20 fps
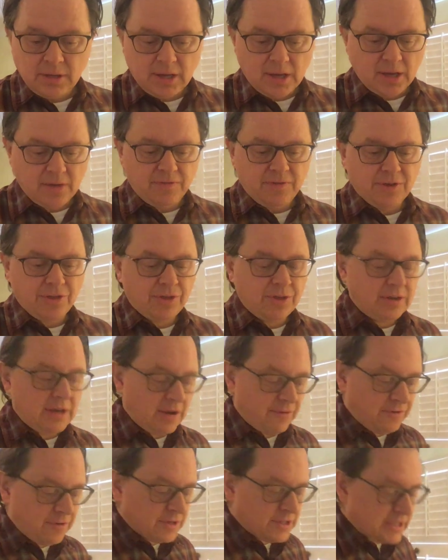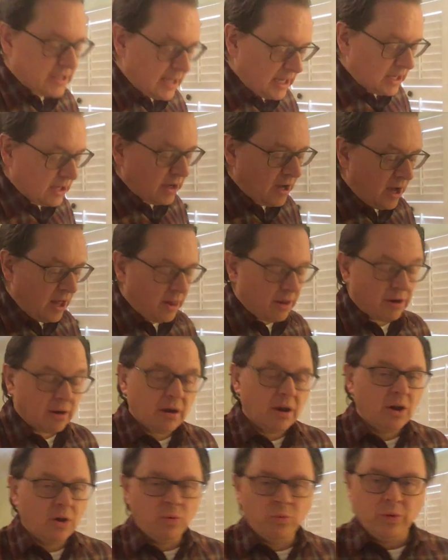If it's a different skin
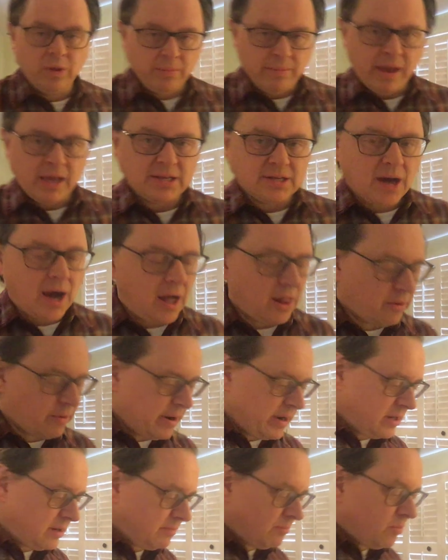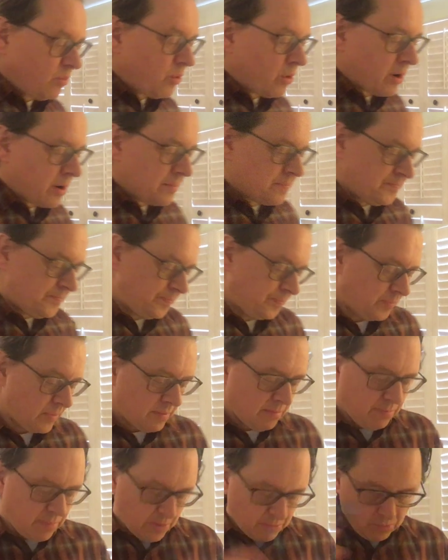color, we may tolerate it more.
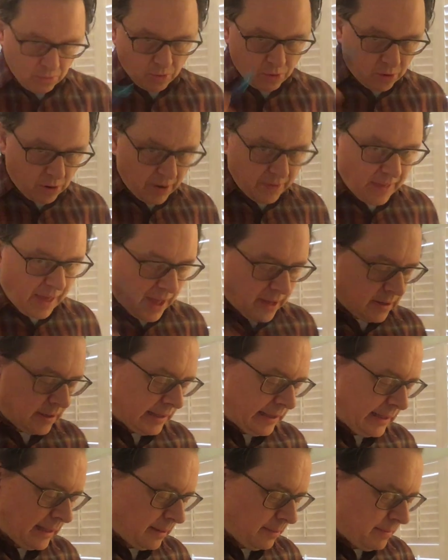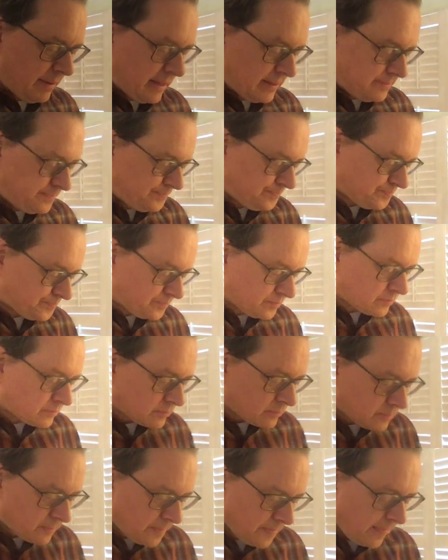But more on that in a little bit.
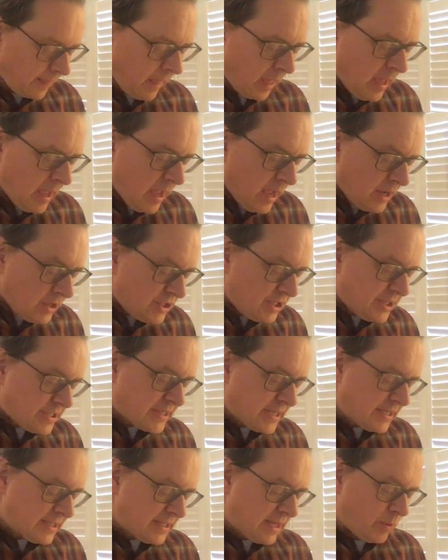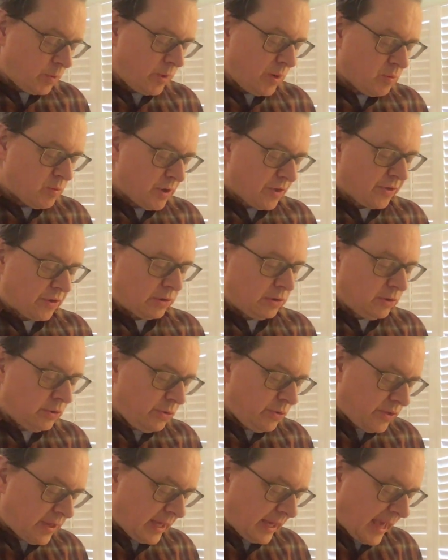She says that we risk
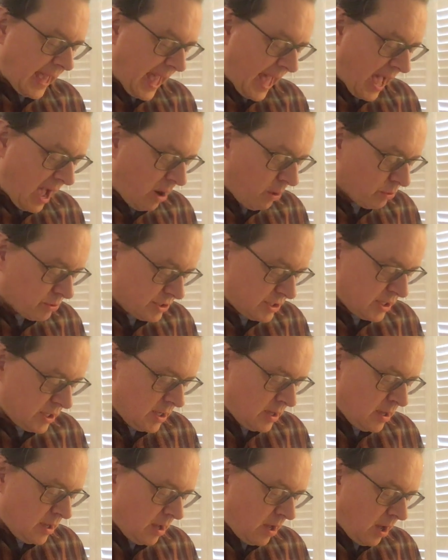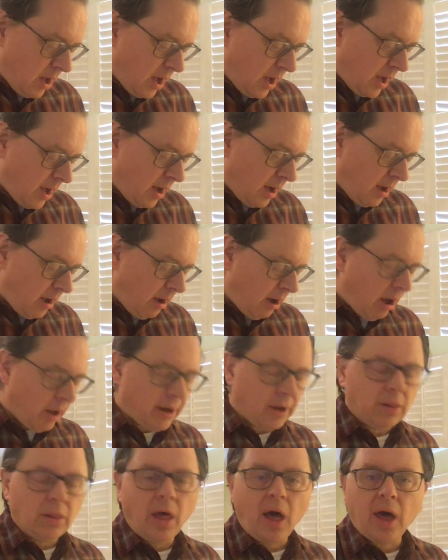losing out
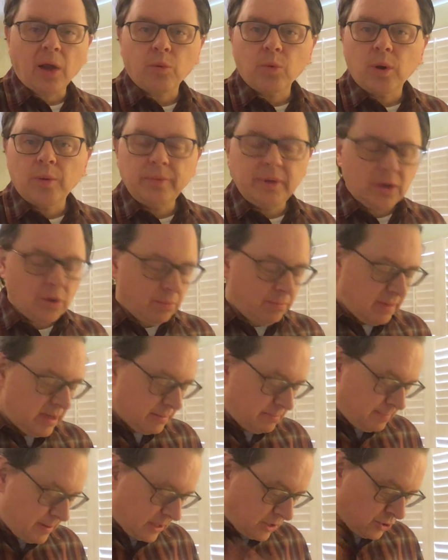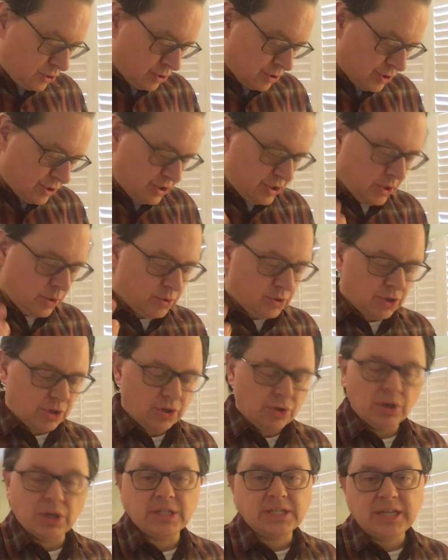on a lot when we omit pictures due to
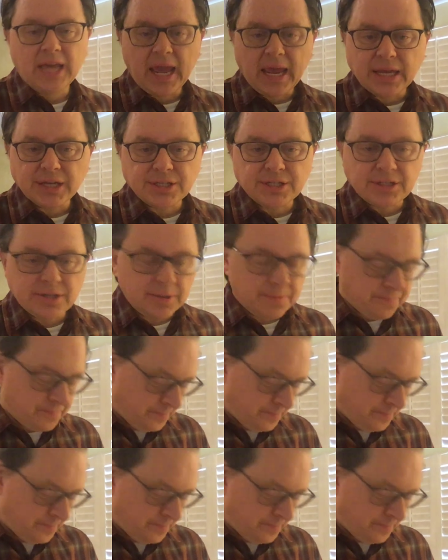good taste.